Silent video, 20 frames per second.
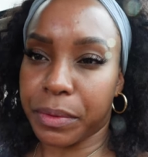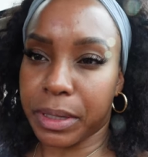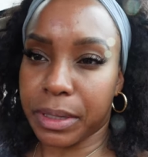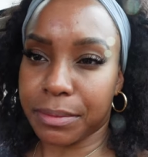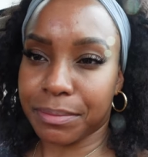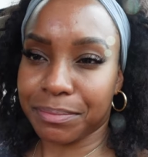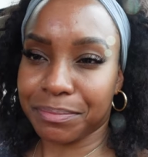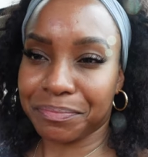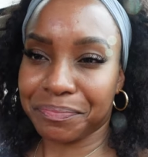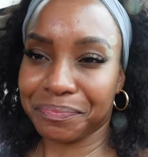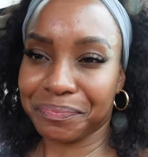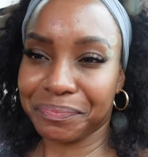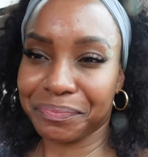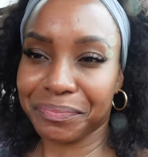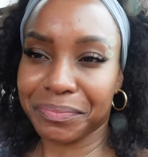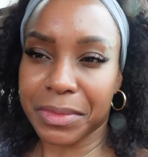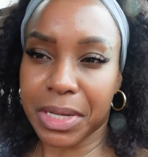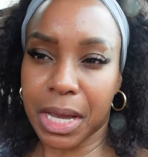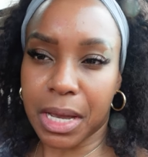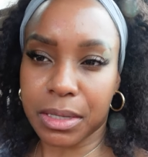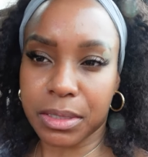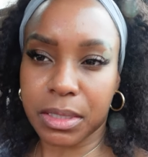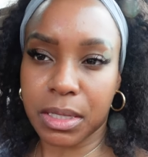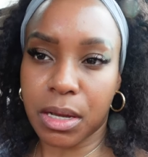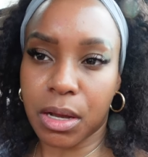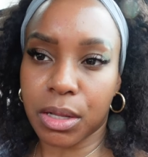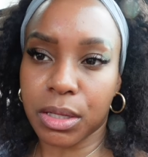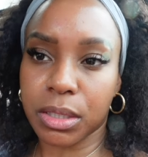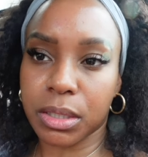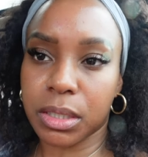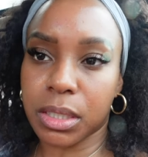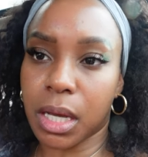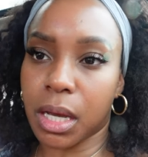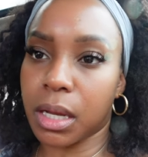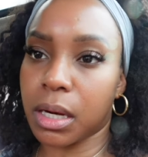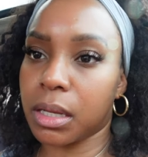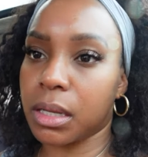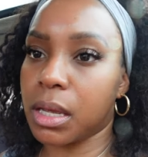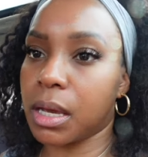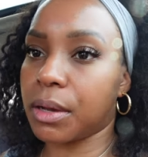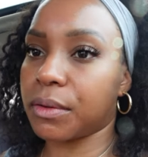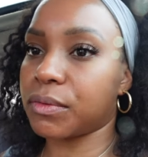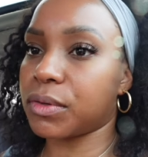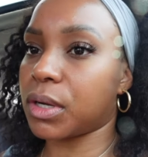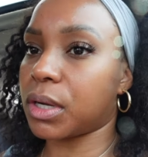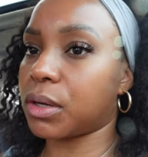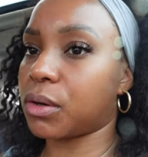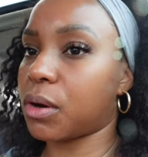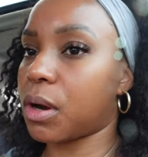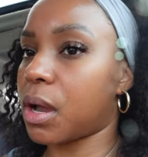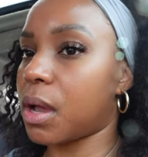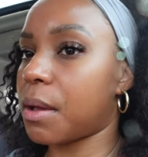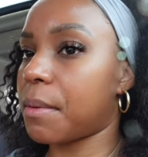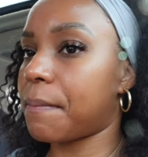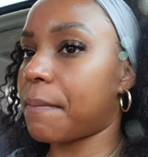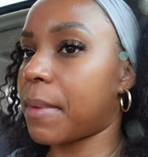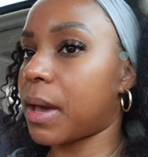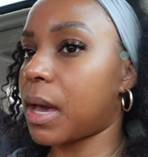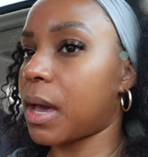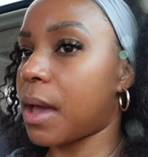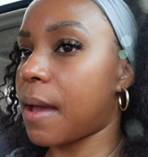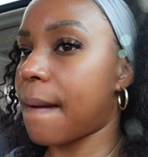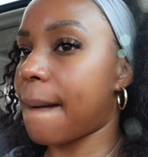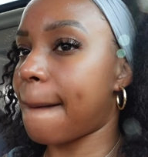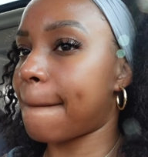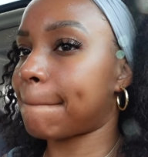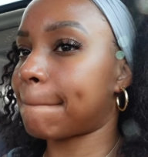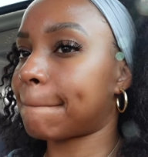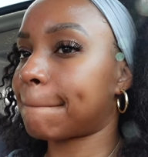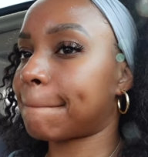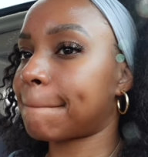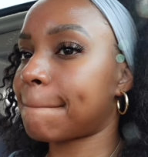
in. I'll see y'all inside after I grab my